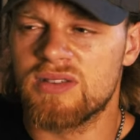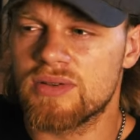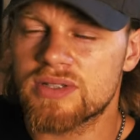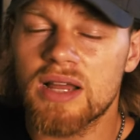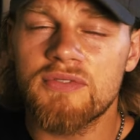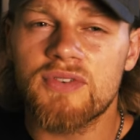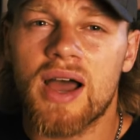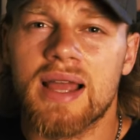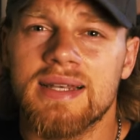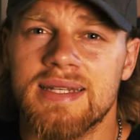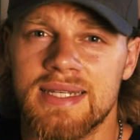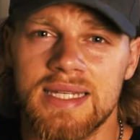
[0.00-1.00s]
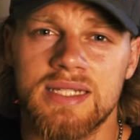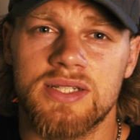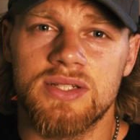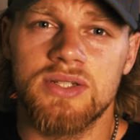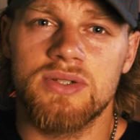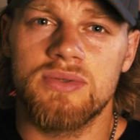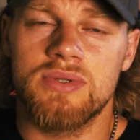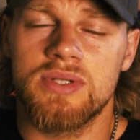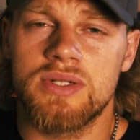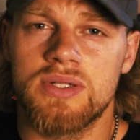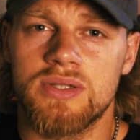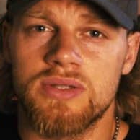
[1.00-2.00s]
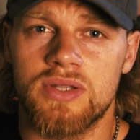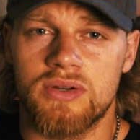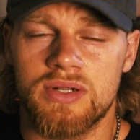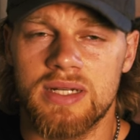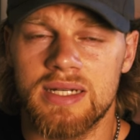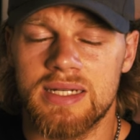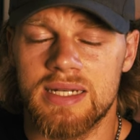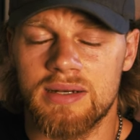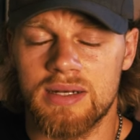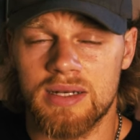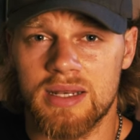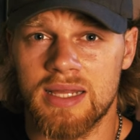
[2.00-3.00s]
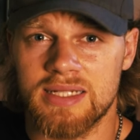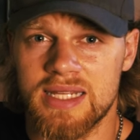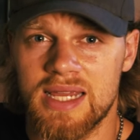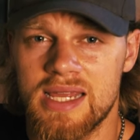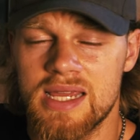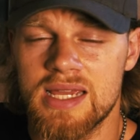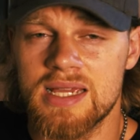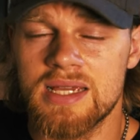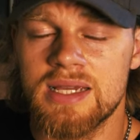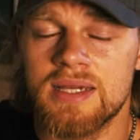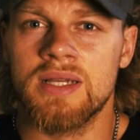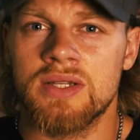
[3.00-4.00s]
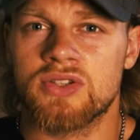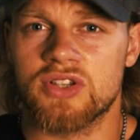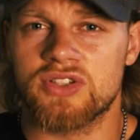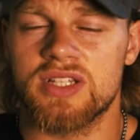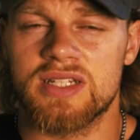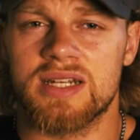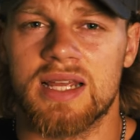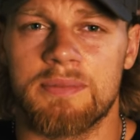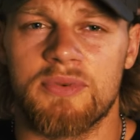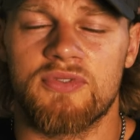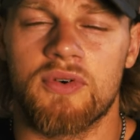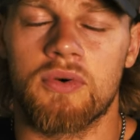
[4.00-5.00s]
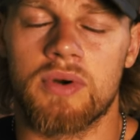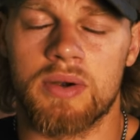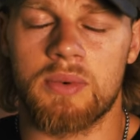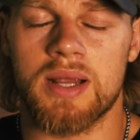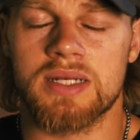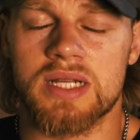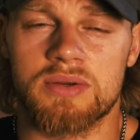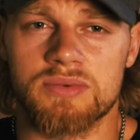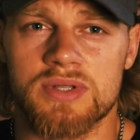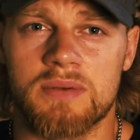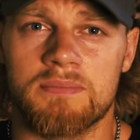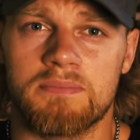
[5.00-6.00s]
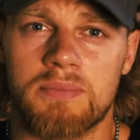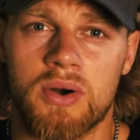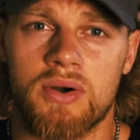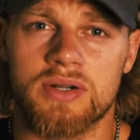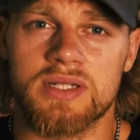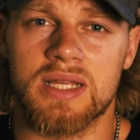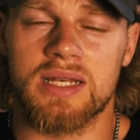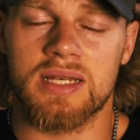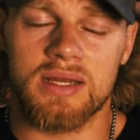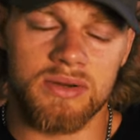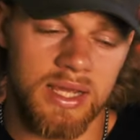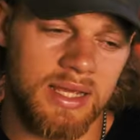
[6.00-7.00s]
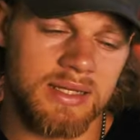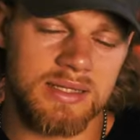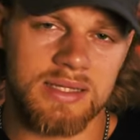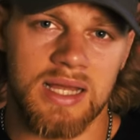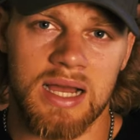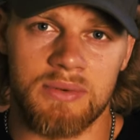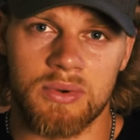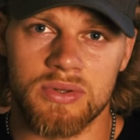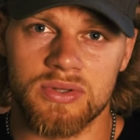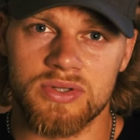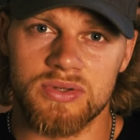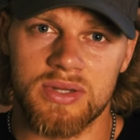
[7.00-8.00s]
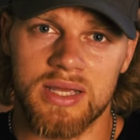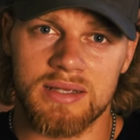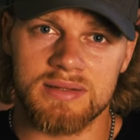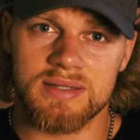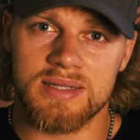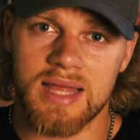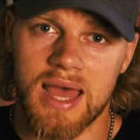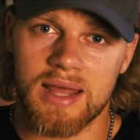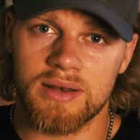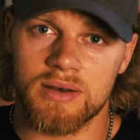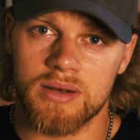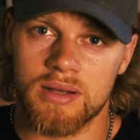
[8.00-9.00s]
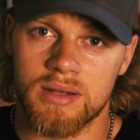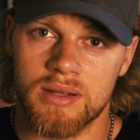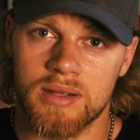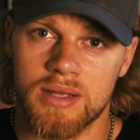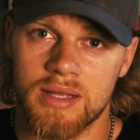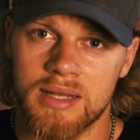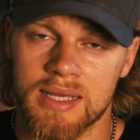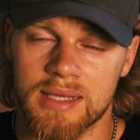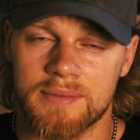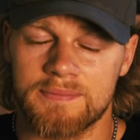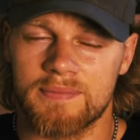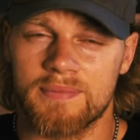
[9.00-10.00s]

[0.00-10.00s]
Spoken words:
stuff I need to do during a day. So I sit the night before and write down some parts that, okay, I want to do this, that, like,